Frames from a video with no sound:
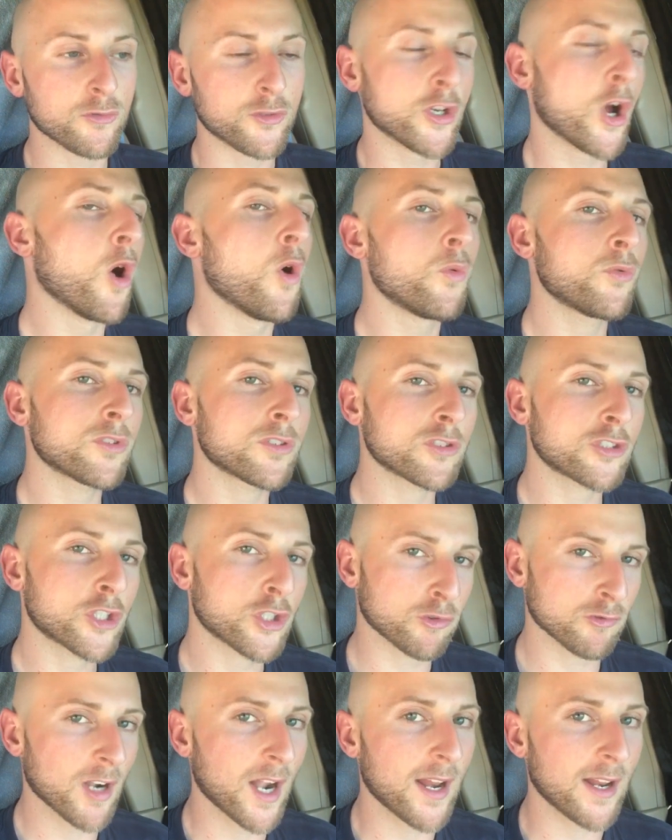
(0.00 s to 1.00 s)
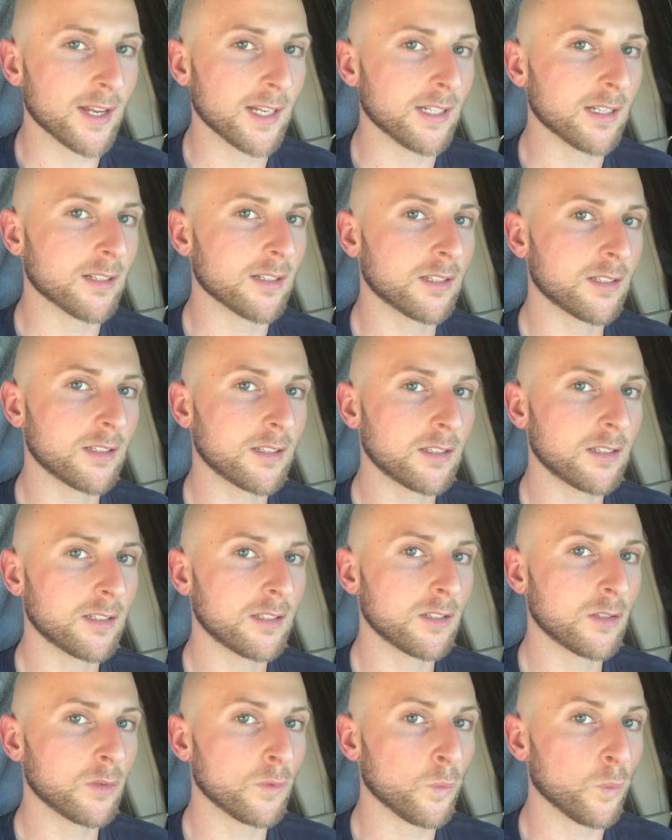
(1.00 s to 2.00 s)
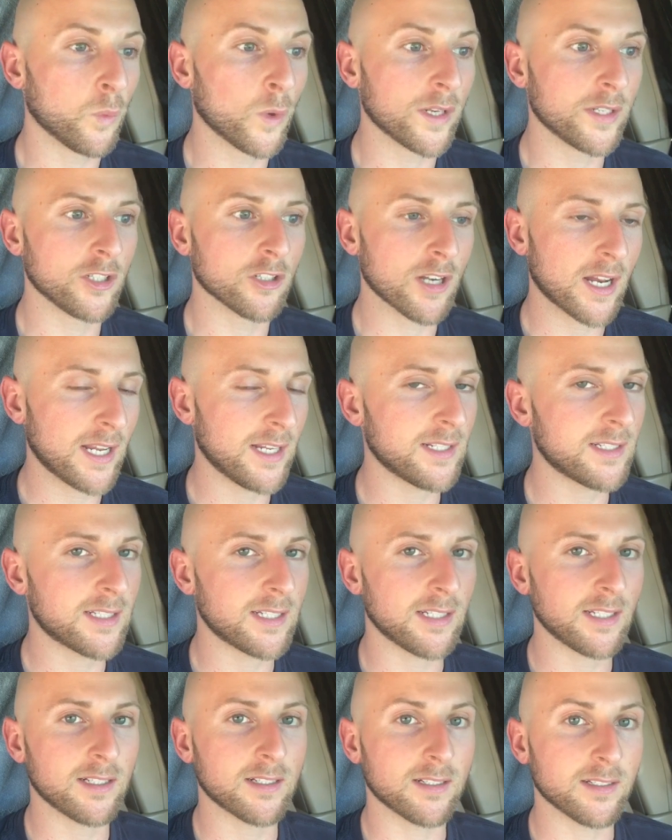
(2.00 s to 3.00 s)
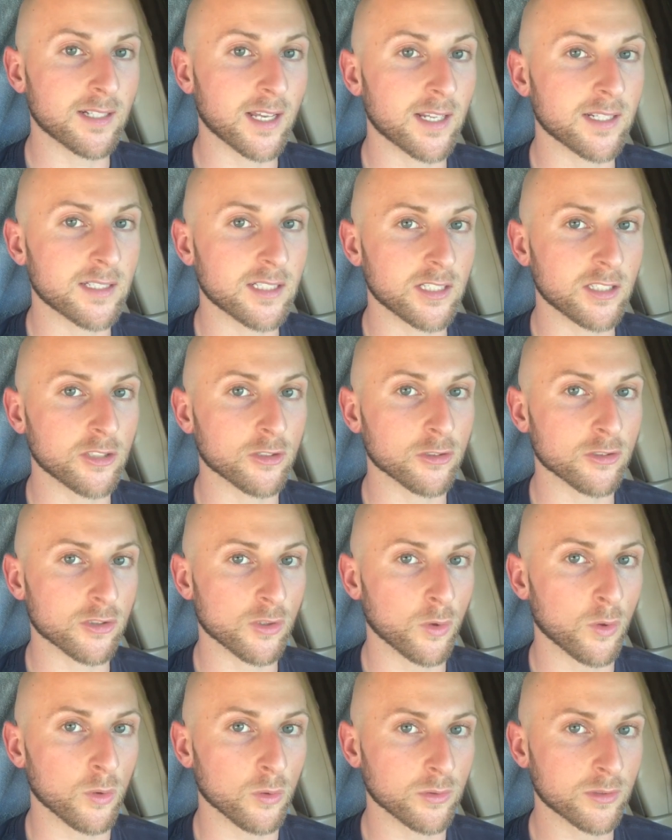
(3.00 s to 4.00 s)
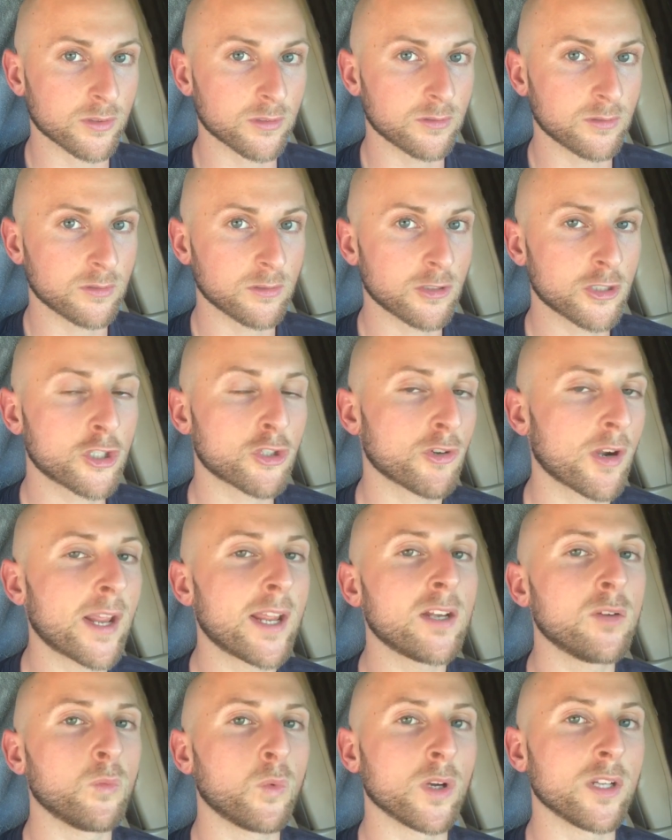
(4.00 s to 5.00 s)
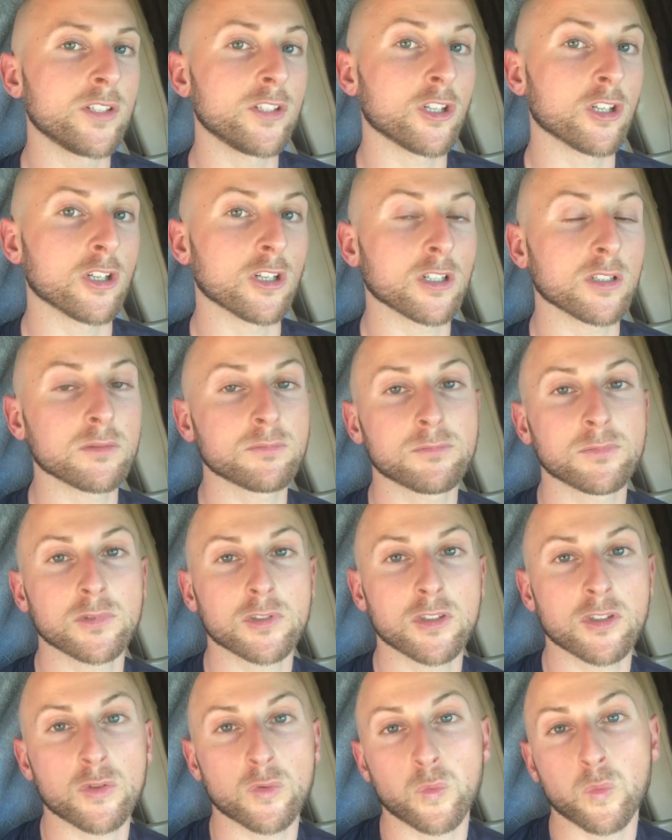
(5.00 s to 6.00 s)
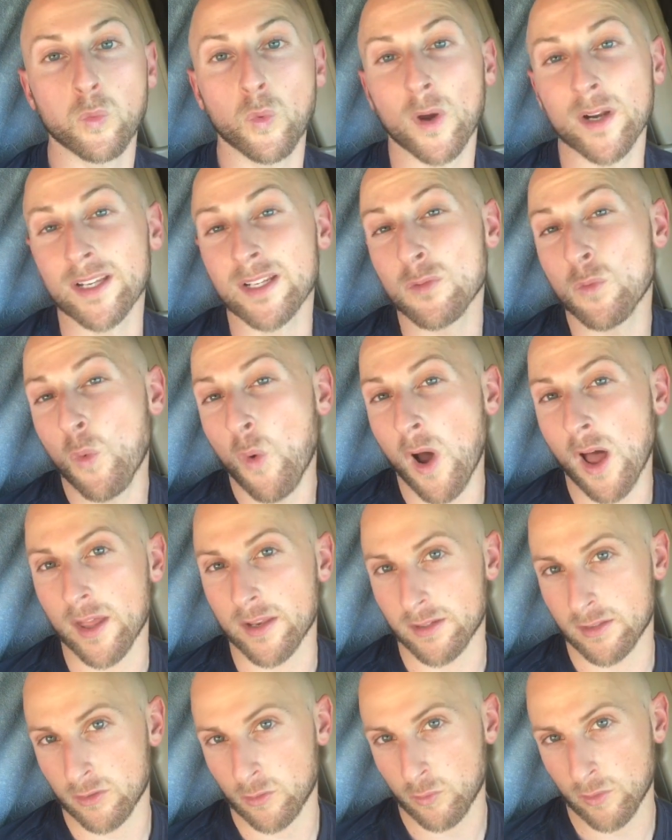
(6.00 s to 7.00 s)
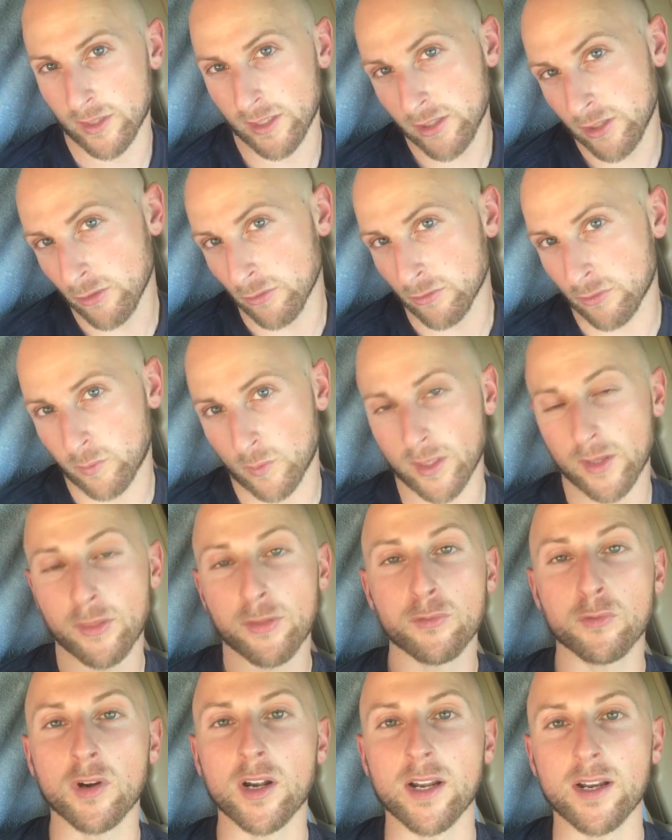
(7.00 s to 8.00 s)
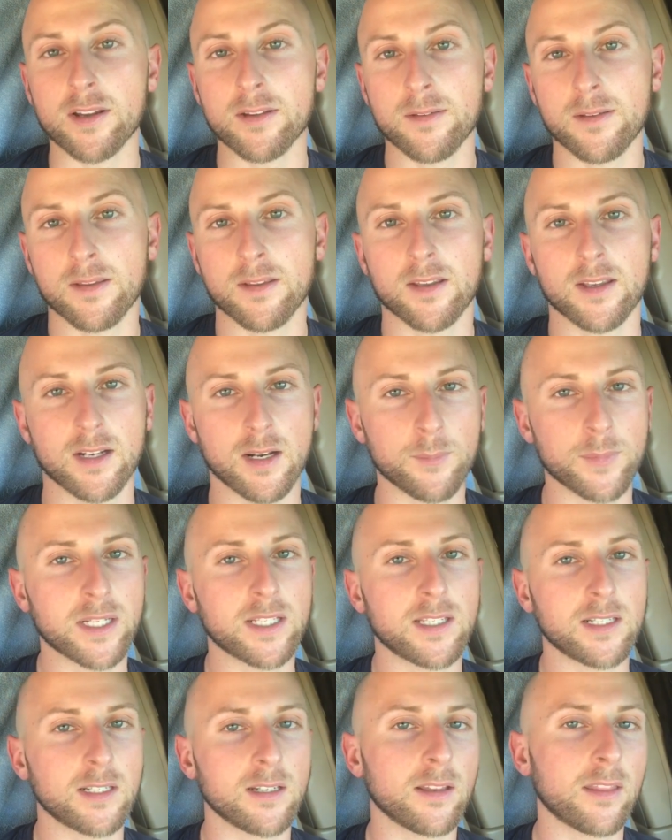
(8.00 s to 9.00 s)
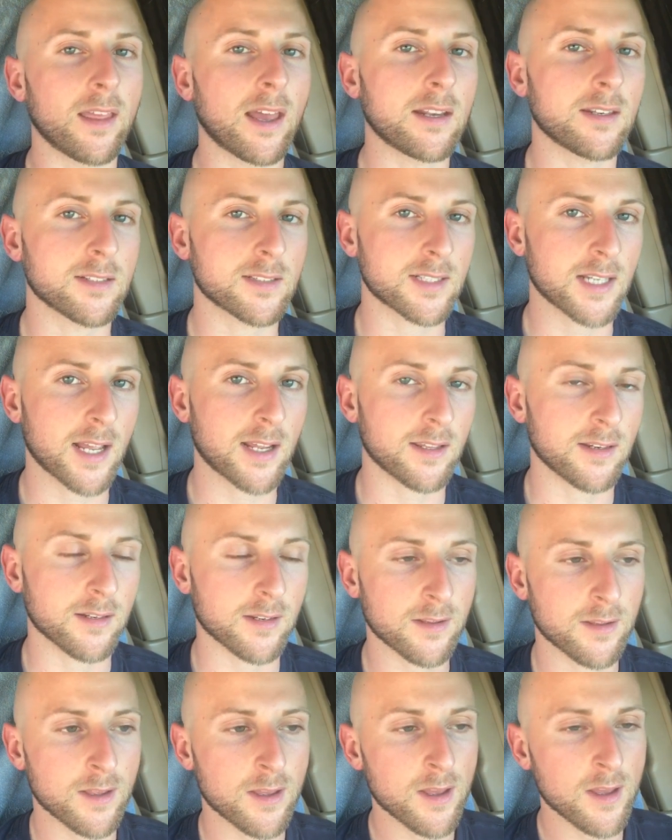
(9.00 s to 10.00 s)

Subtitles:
Don't train when you're 18 and 19 years old. Train when you're 21, 22, 23. And I'm gonna get into that in a second.